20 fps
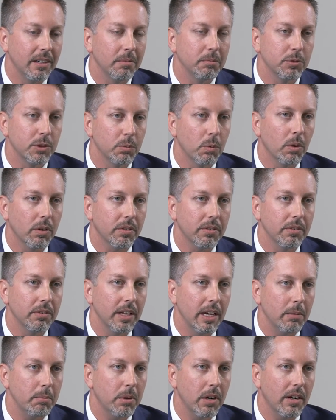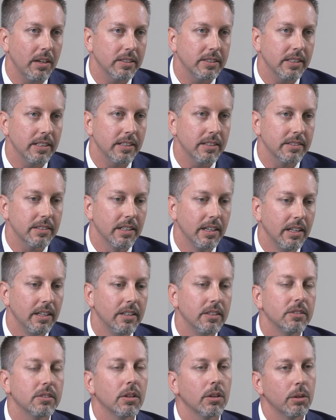to work through that process
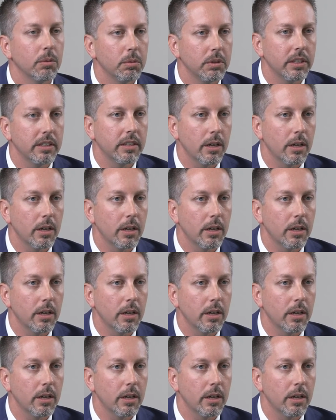so that when you